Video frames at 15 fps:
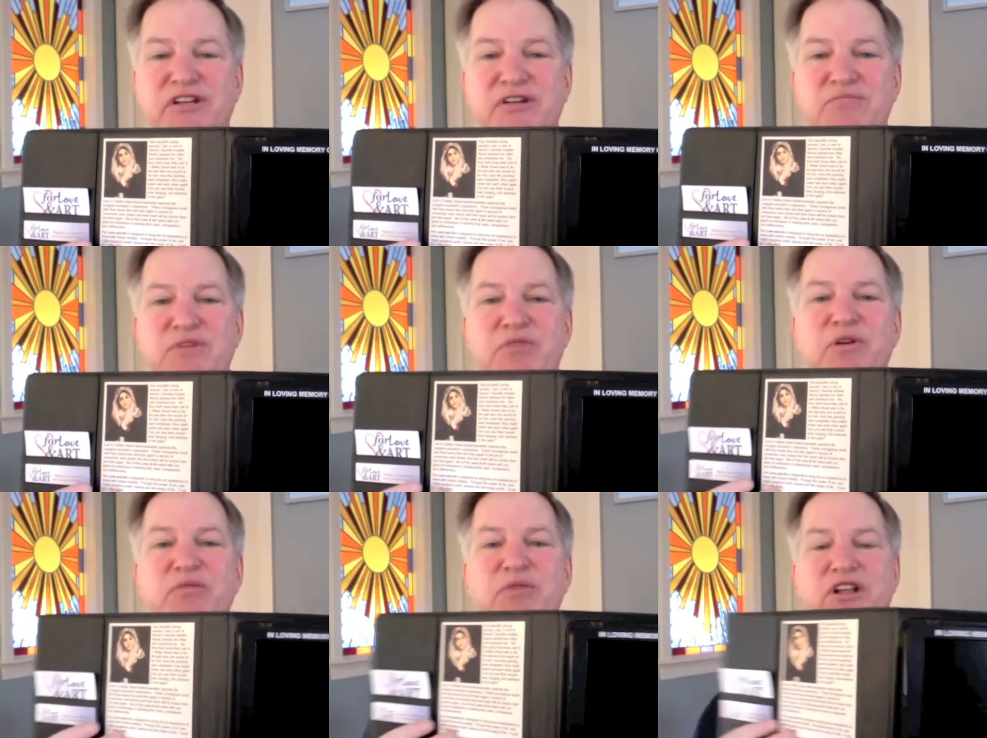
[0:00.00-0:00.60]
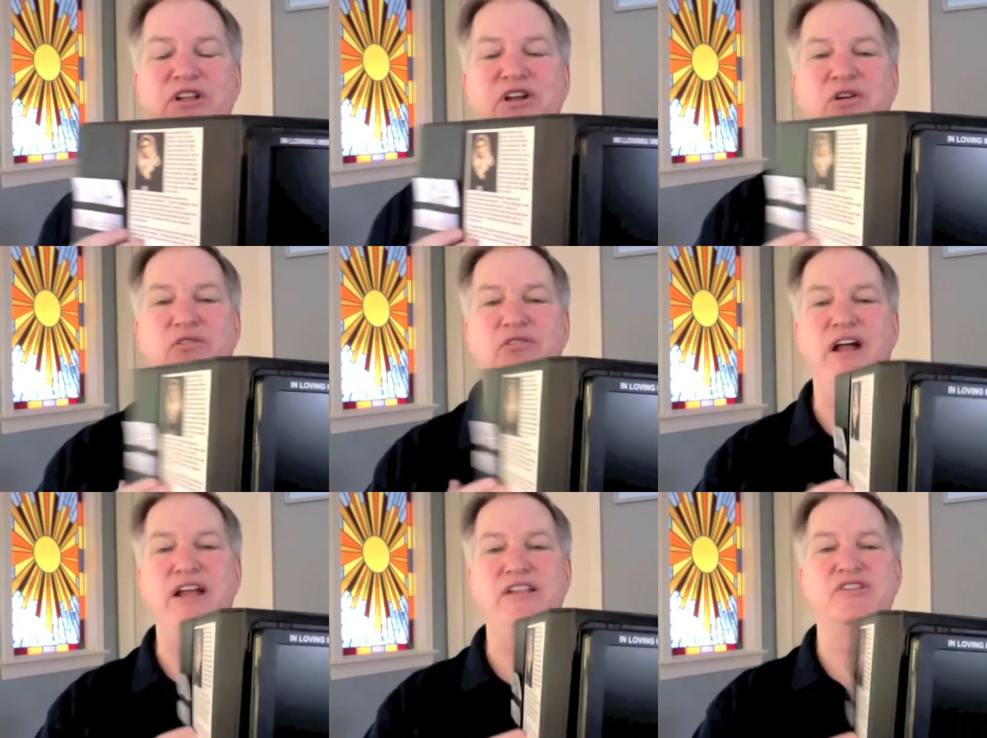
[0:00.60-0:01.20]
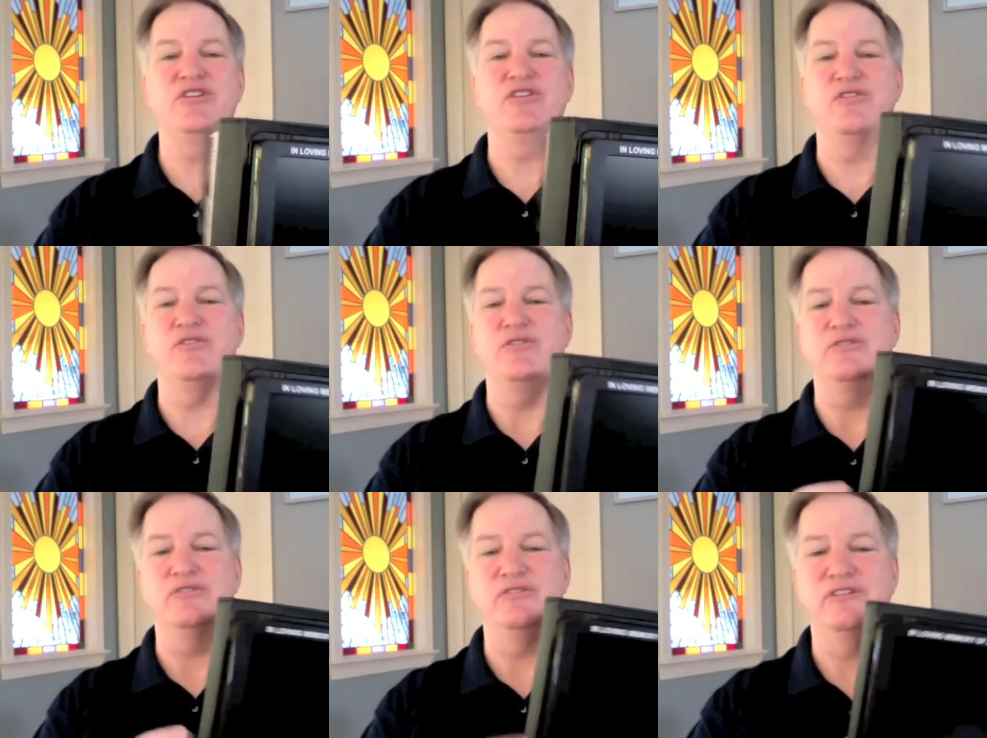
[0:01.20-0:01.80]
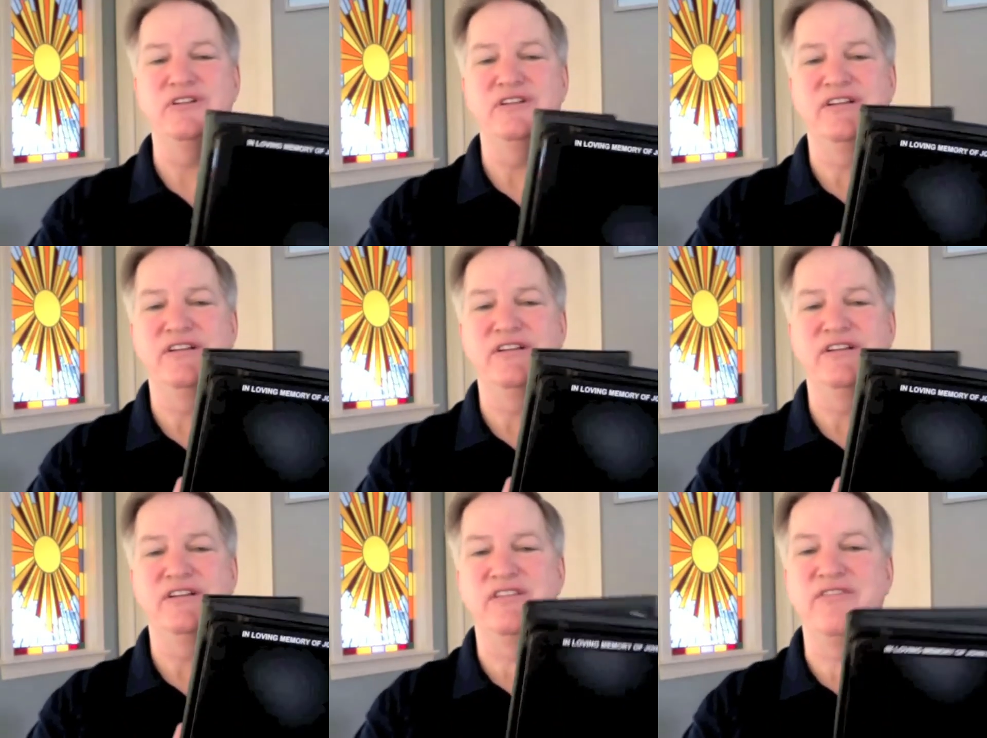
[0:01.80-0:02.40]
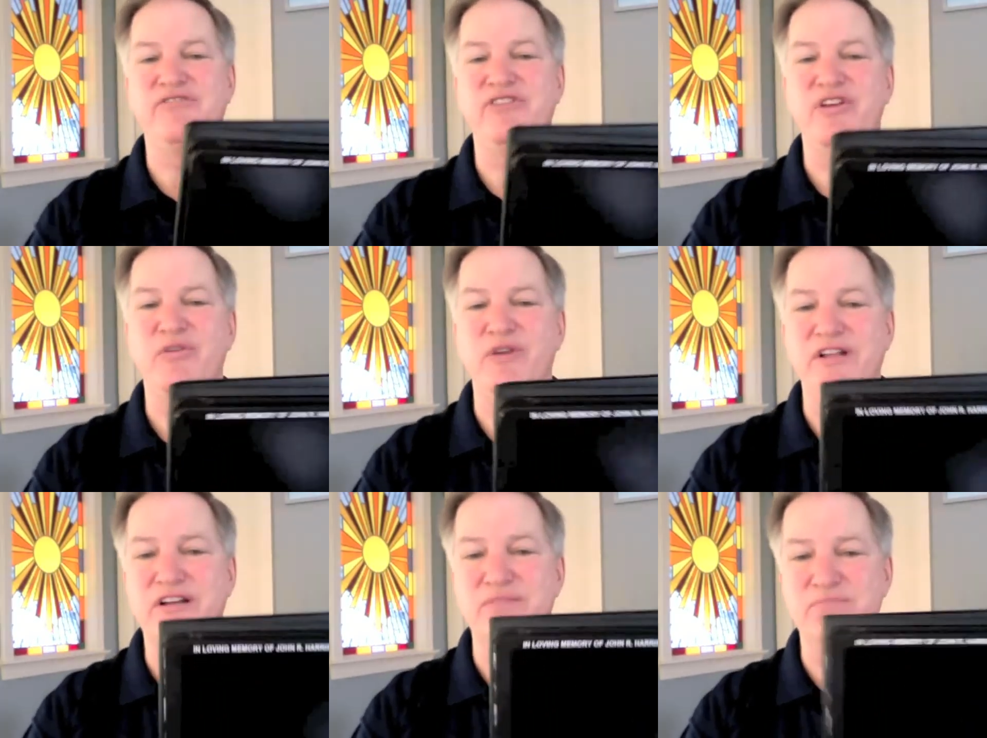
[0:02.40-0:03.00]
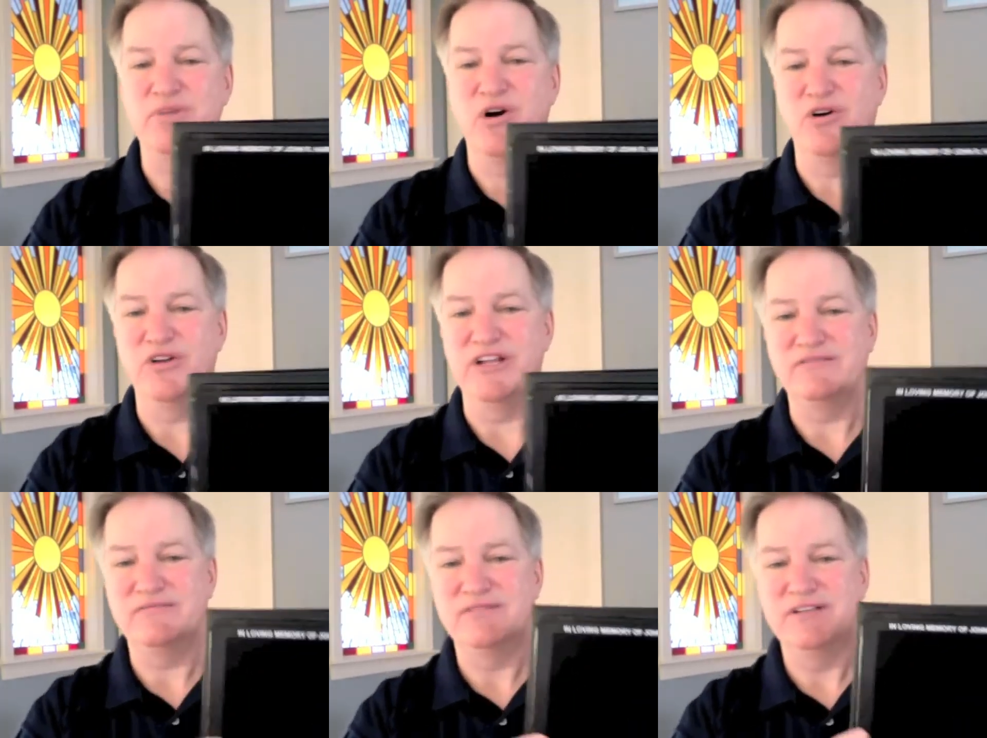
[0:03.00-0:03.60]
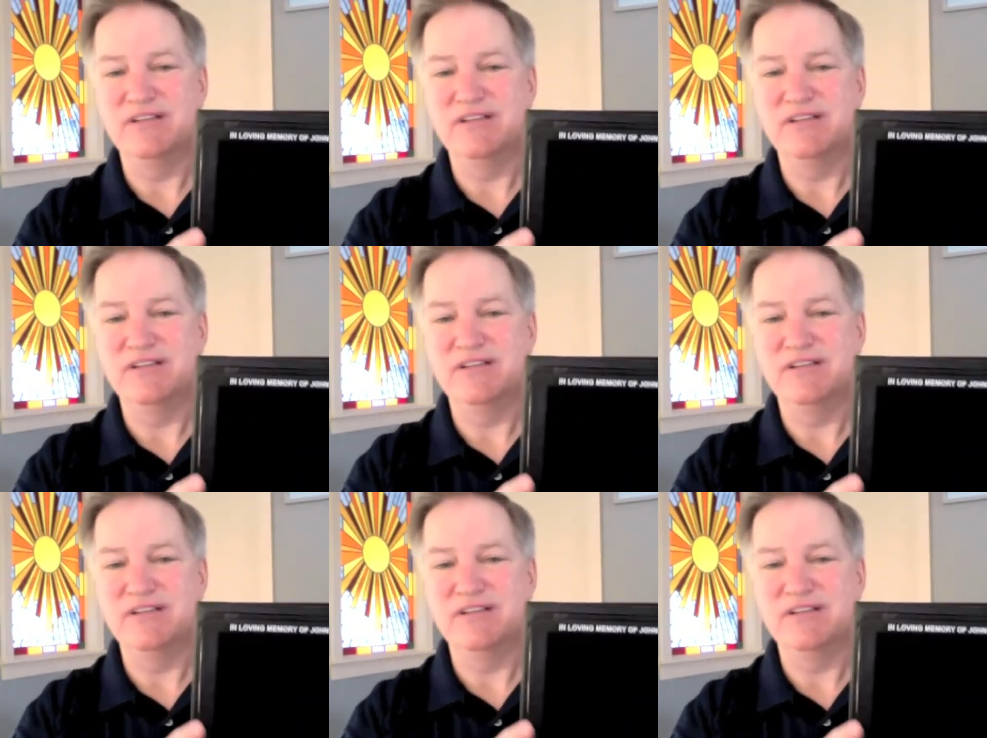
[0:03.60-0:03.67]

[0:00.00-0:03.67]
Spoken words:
But we want to go right to the viewing component.